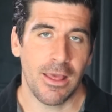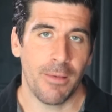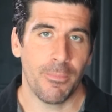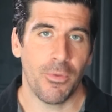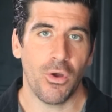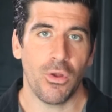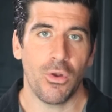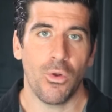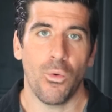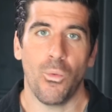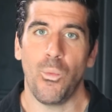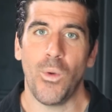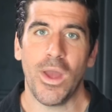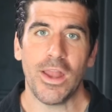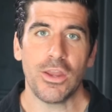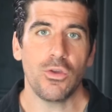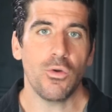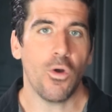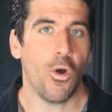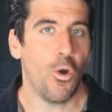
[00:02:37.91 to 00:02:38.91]
But
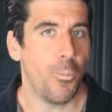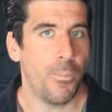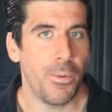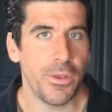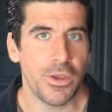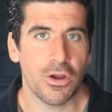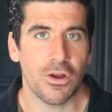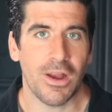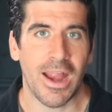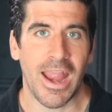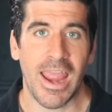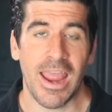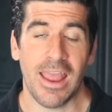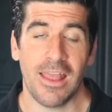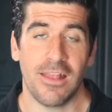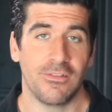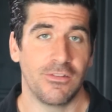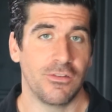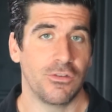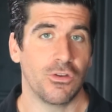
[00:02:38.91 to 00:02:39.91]
when you open your
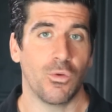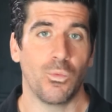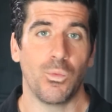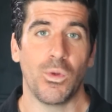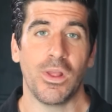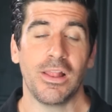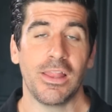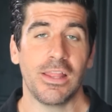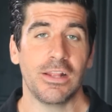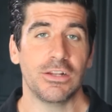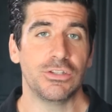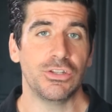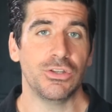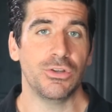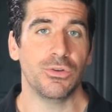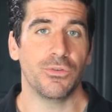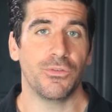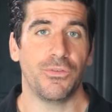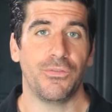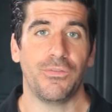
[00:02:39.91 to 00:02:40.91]
hands and you're willing
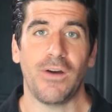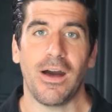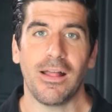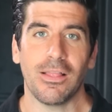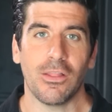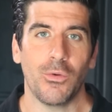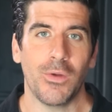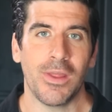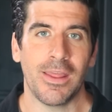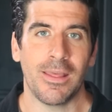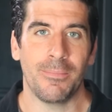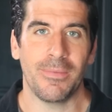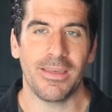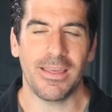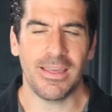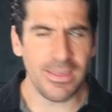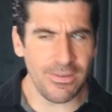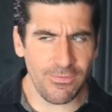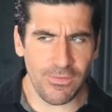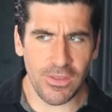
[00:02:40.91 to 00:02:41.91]
to follow Him,
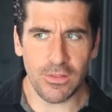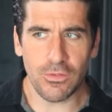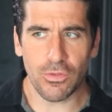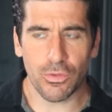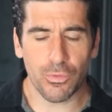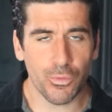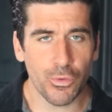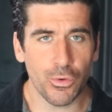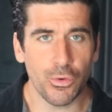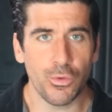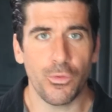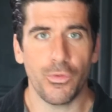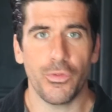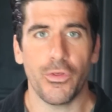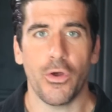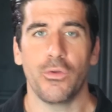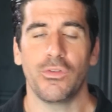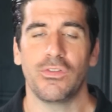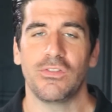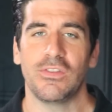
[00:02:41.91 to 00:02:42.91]
even through
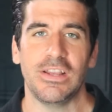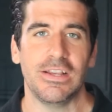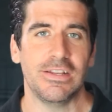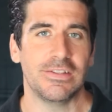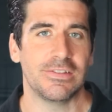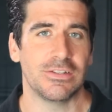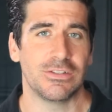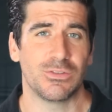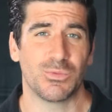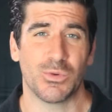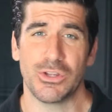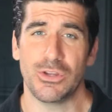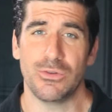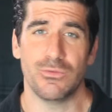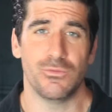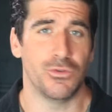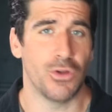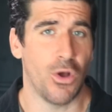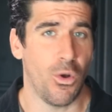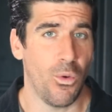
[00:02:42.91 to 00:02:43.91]
those seasons where you
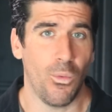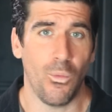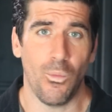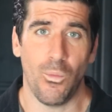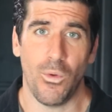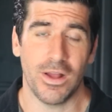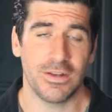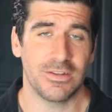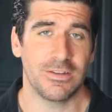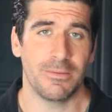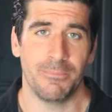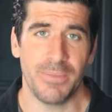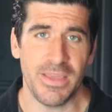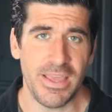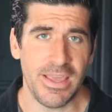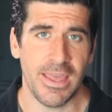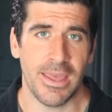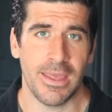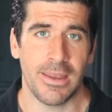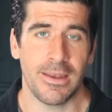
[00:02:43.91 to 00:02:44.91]
don't want to
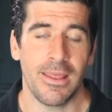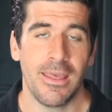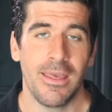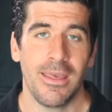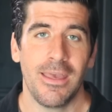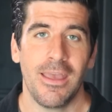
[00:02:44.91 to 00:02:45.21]
be in,